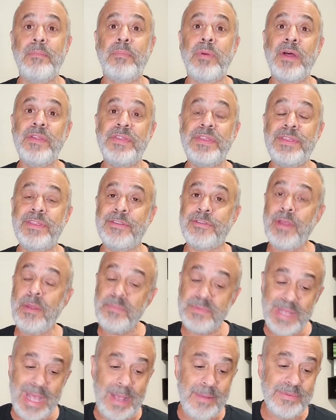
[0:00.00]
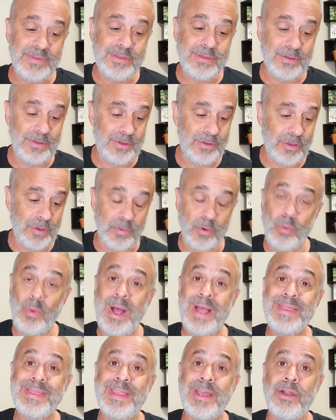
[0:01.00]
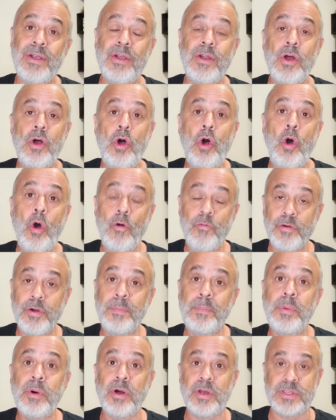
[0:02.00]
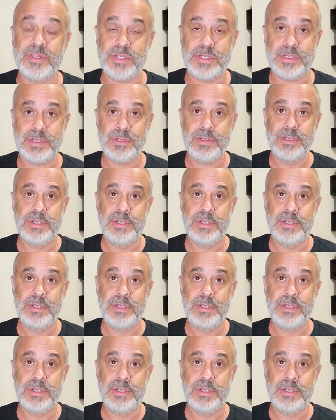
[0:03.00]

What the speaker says: But sometimes, number one, they're overbooked.